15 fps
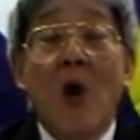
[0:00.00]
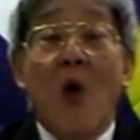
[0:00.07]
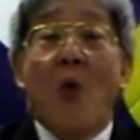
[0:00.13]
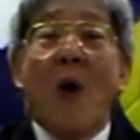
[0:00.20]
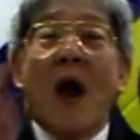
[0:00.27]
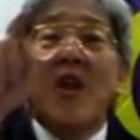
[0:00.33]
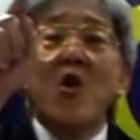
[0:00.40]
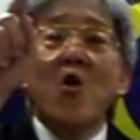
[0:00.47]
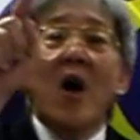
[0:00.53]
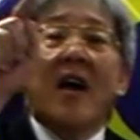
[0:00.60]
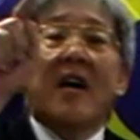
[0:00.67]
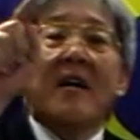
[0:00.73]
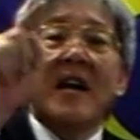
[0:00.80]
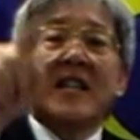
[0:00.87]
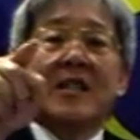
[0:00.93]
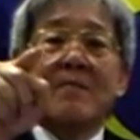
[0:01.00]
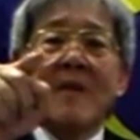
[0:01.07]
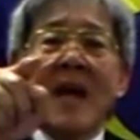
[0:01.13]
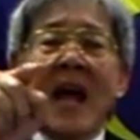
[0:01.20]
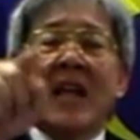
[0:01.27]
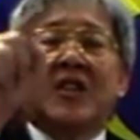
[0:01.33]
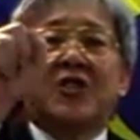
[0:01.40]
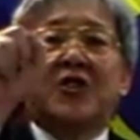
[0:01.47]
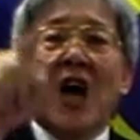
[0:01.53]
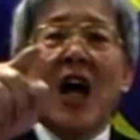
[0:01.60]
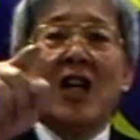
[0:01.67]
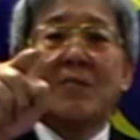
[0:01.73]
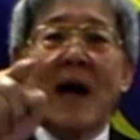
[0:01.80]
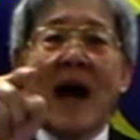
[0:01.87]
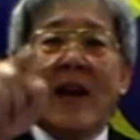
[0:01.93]
When you arrest me and
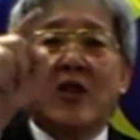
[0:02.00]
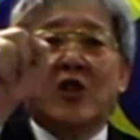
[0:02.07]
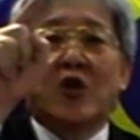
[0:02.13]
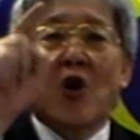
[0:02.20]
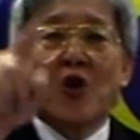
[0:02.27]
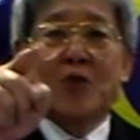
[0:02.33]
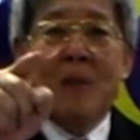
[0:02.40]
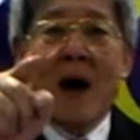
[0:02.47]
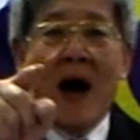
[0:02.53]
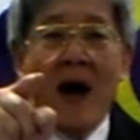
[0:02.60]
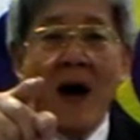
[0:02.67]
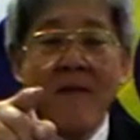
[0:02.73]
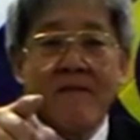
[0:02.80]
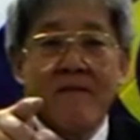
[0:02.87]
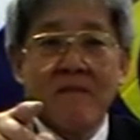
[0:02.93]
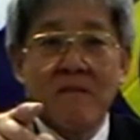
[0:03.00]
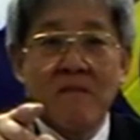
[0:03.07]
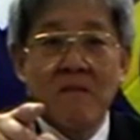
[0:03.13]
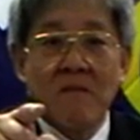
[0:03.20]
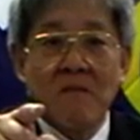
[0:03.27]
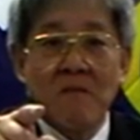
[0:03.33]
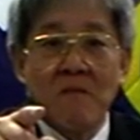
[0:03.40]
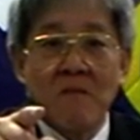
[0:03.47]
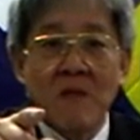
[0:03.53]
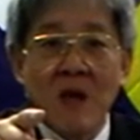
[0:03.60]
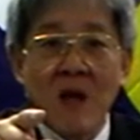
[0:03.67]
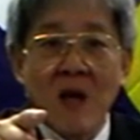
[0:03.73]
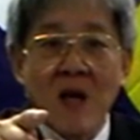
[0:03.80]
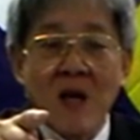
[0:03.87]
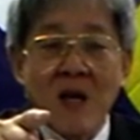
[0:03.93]
charge me under SOSMA,
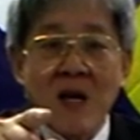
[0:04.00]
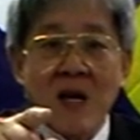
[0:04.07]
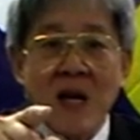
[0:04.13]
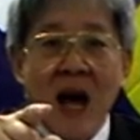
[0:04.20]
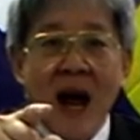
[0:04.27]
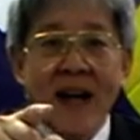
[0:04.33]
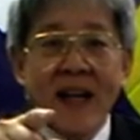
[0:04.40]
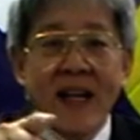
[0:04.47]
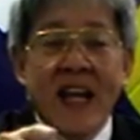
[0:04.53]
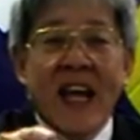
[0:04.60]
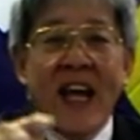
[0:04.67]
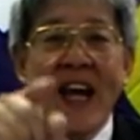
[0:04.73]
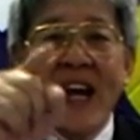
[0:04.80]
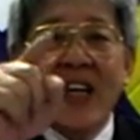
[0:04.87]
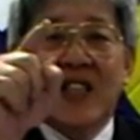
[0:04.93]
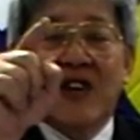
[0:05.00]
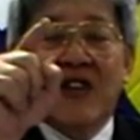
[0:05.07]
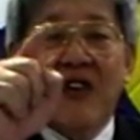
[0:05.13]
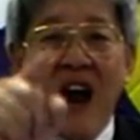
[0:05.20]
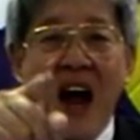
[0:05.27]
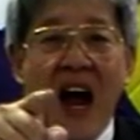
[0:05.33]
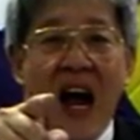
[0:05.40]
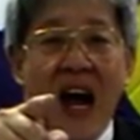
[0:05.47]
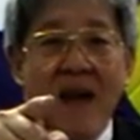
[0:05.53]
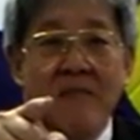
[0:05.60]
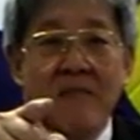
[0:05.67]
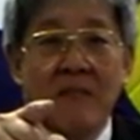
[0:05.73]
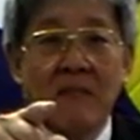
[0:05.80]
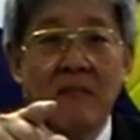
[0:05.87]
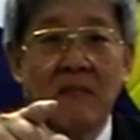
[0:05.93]
under the heinous
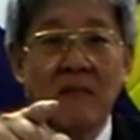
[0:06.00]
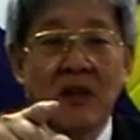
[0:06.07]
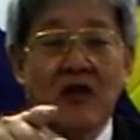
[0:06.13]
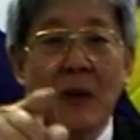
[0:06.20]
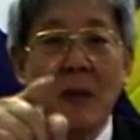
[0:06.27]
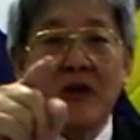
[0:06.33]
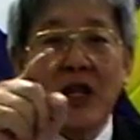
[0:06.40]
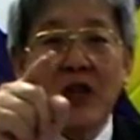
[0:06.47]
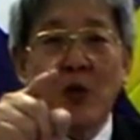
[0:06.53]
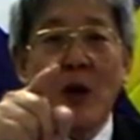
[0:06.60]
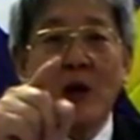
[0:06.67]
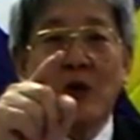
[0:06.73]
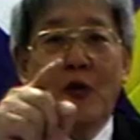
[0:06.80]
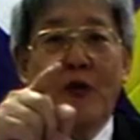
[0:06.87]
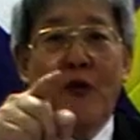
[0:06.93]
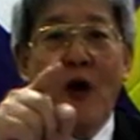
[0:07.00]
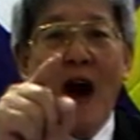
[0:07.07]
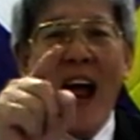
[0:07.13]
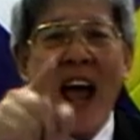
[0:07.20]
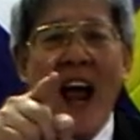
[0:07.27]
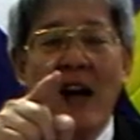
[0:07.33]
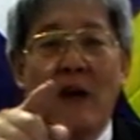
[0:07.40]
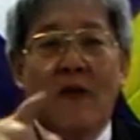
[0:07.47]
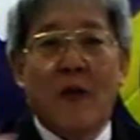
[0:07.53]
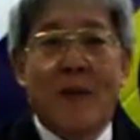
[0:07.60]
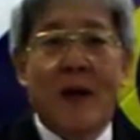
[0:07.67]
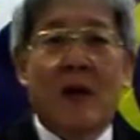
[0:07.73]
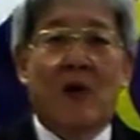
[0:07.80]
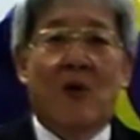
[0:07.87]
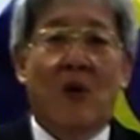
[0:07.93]
crime, the Tropic Charge 124L of the
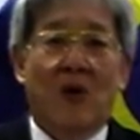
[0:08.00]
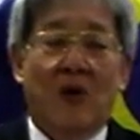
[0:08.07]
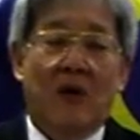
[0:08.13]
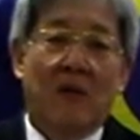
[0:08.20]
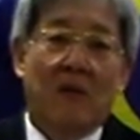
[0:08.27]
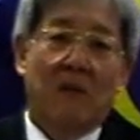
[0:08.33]
Penal Code,